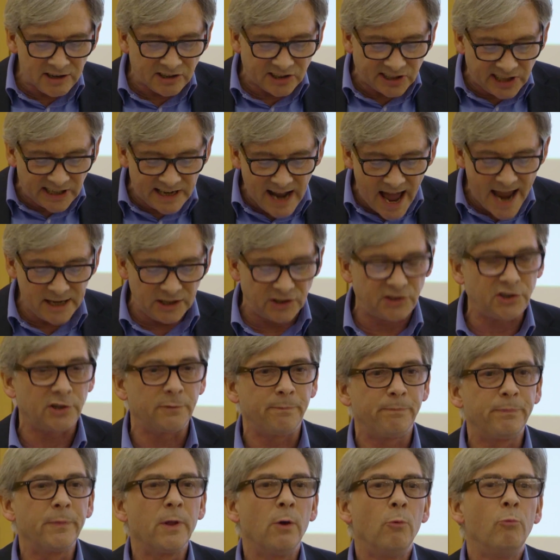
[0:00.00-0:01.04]
Tonight
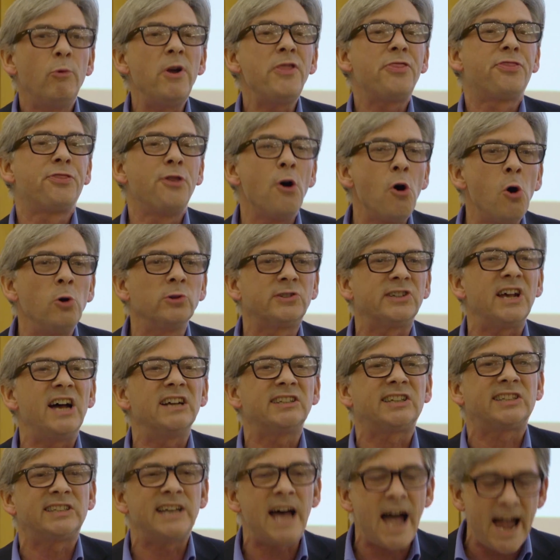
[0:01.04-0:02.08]
with those
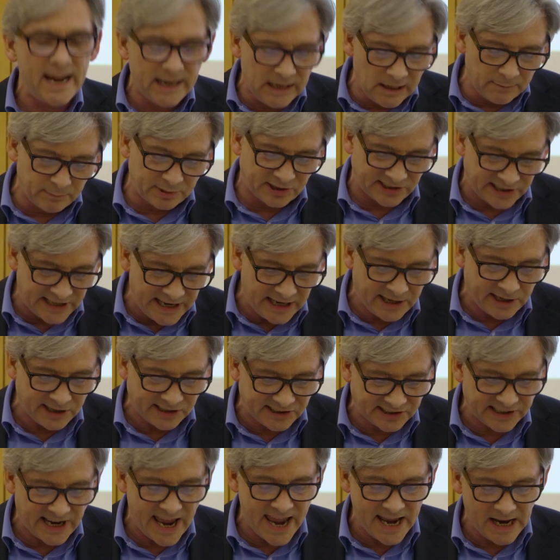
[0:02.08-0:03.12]
asylum
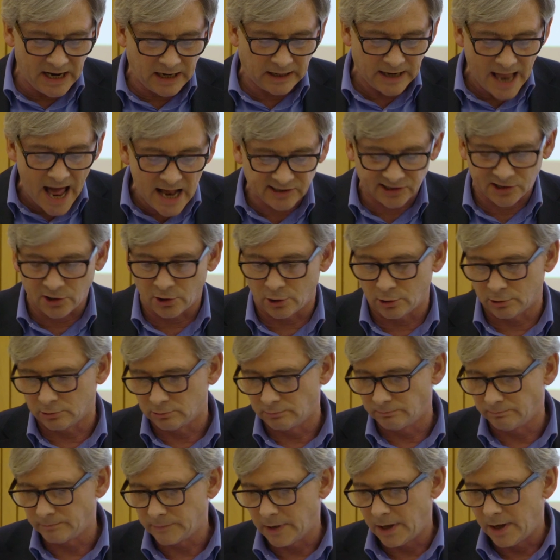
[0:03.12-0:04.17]
seekers in Glasgow
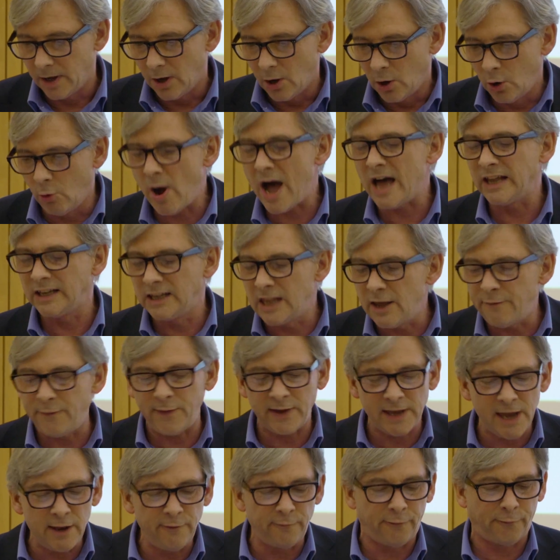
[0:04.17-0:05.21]
who are
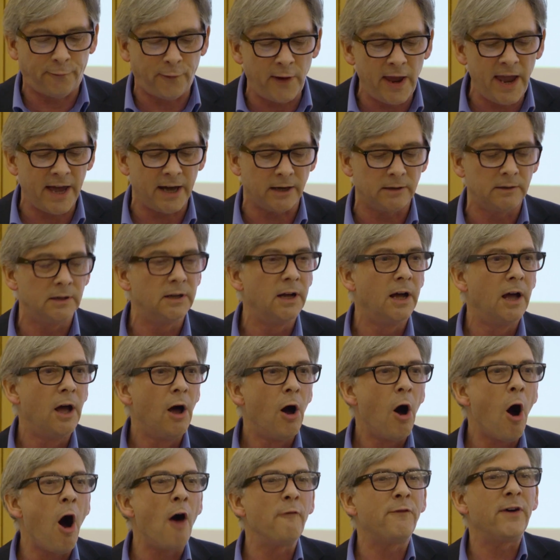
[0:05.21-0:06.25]
living in fear
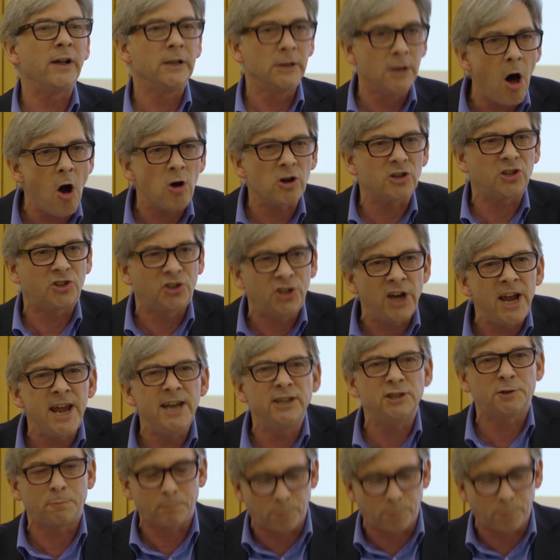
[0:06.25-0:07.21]
of a lock change